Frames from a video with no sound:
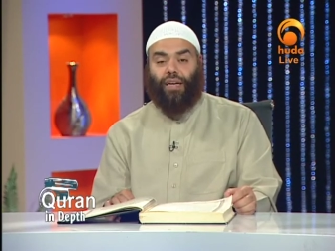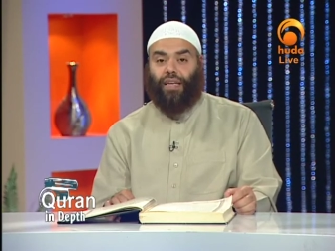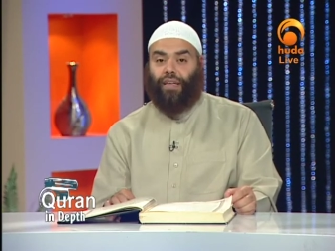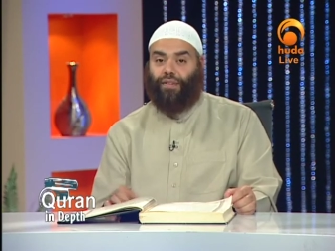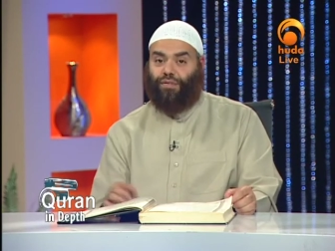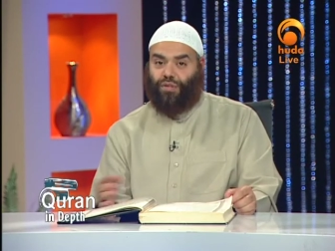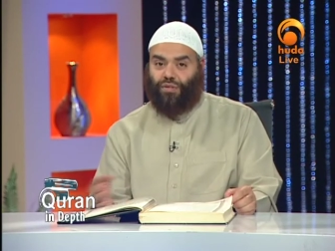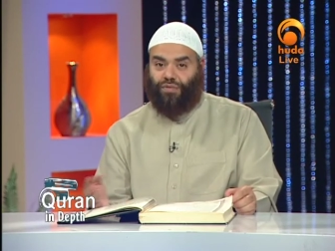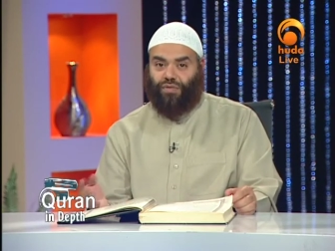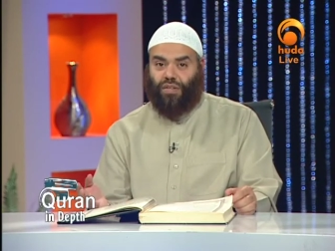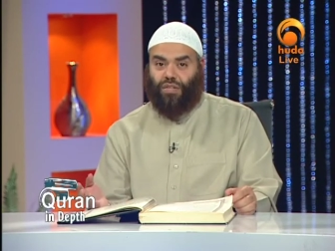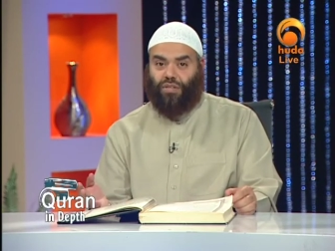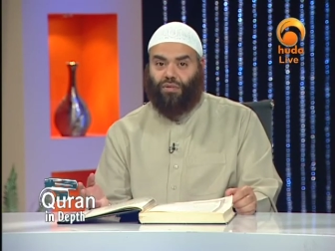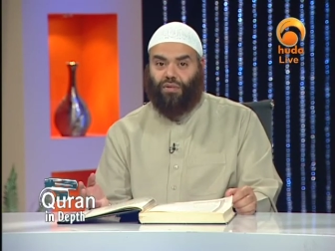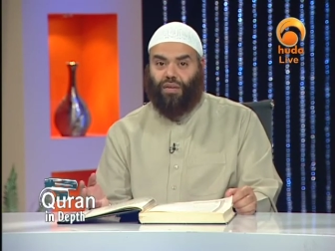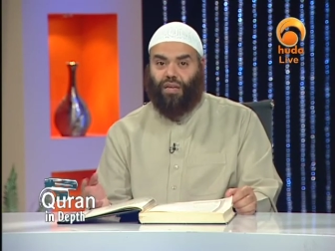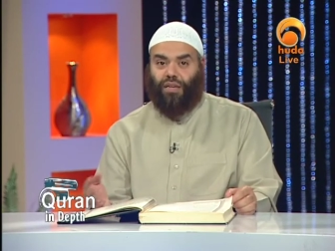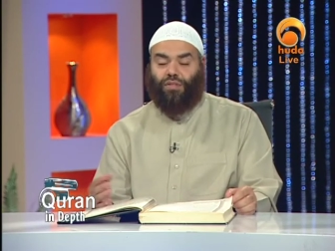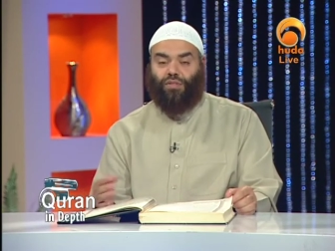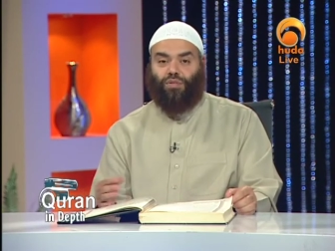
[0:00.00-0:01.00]
give us
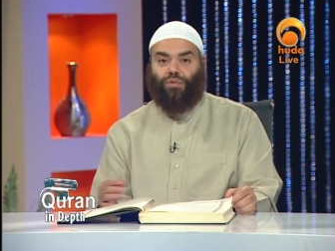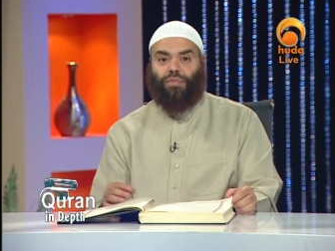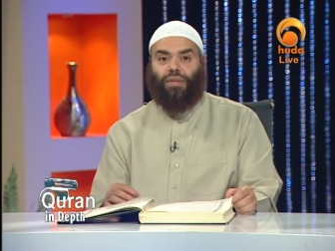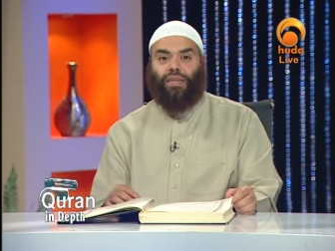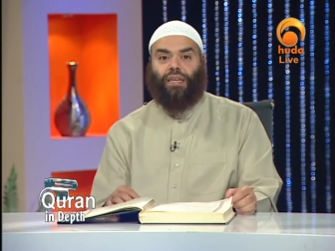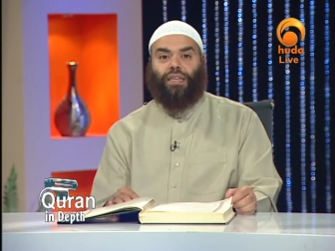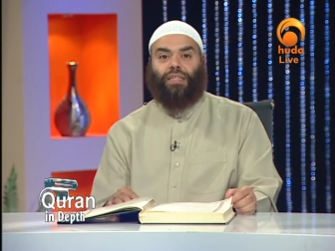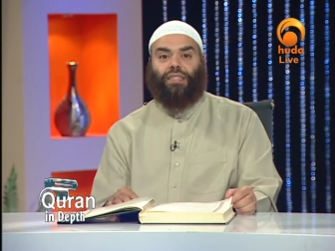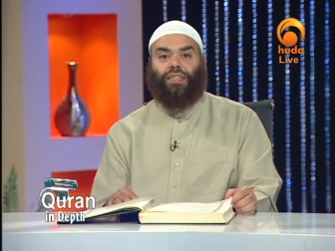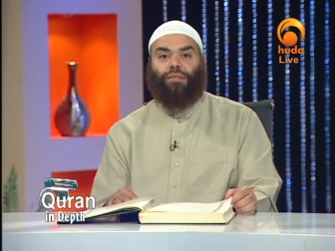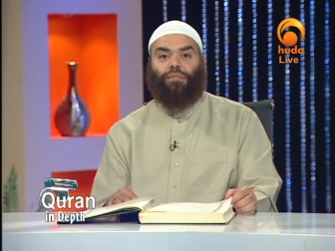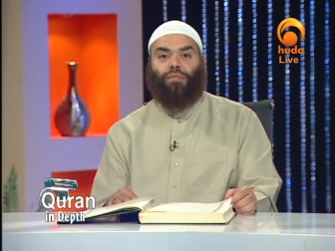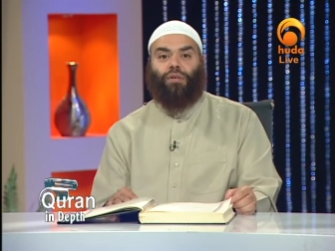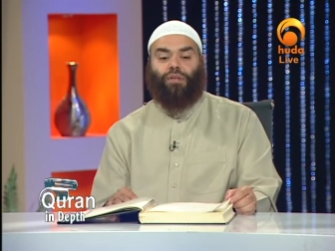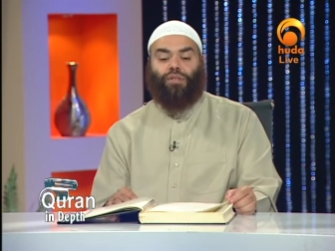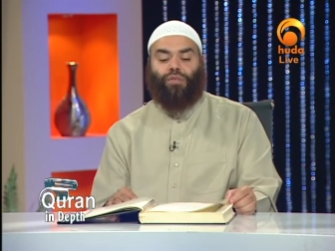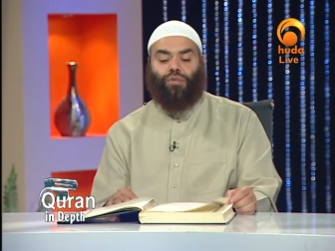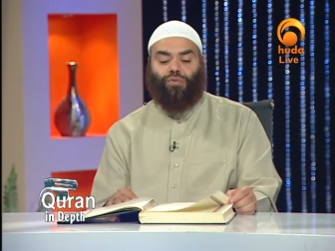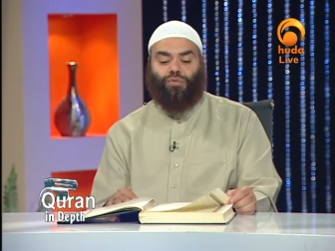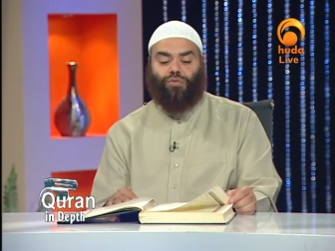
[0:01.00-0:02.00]
victory and to make us
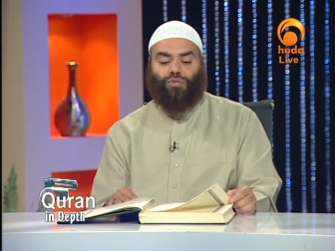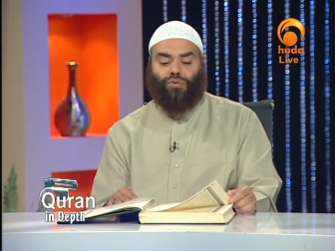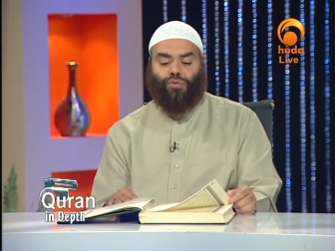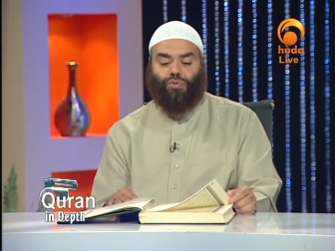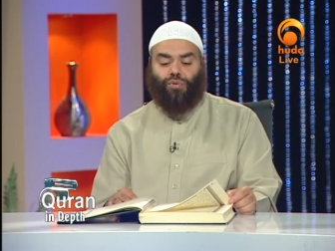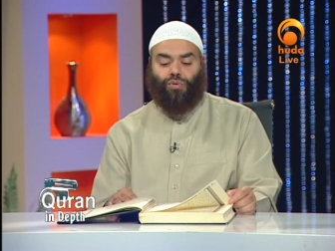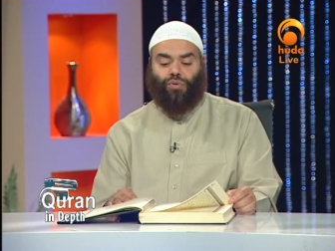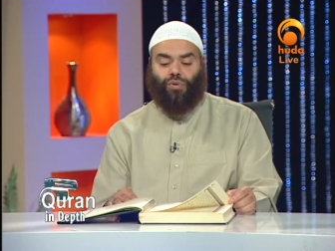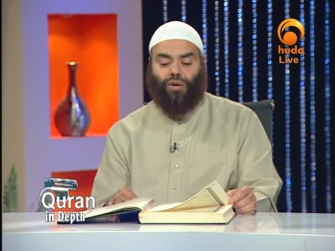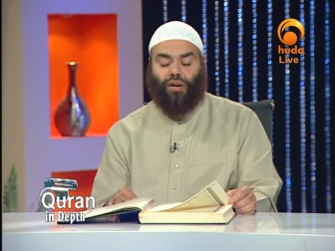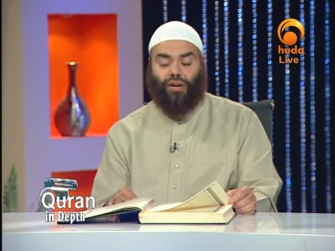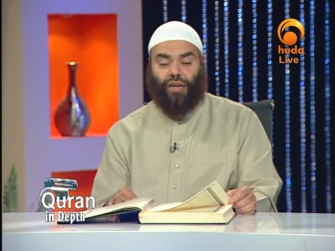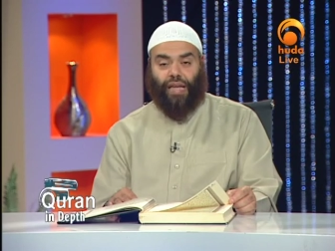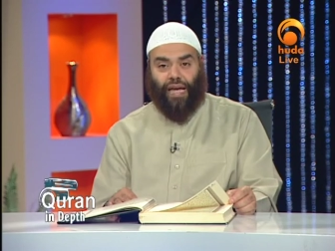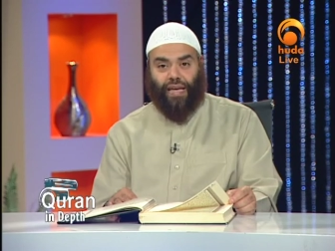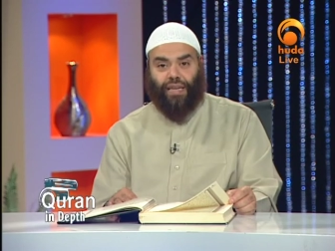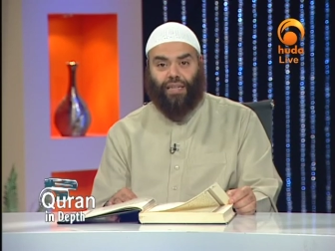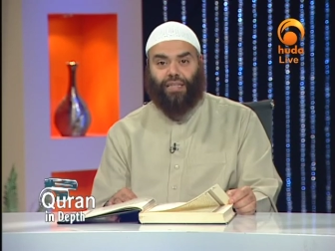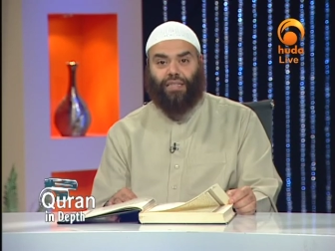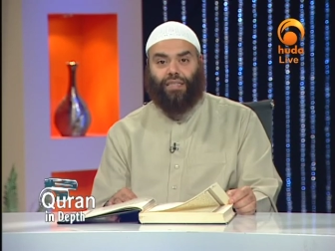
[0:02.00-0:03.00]
among those who are
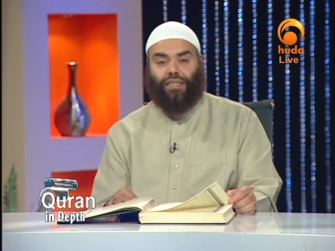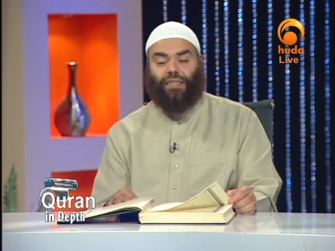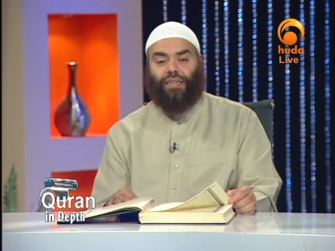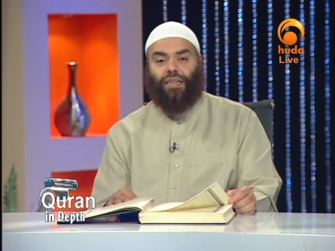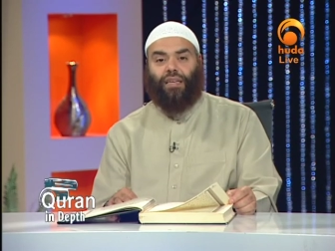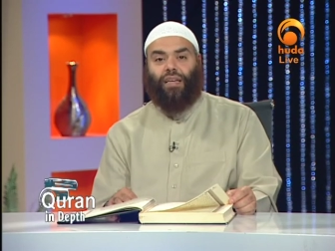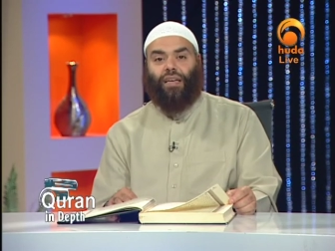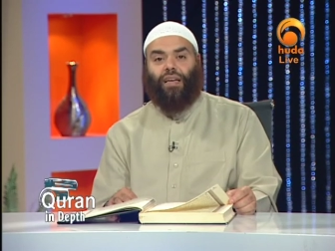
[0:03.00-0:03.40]
guided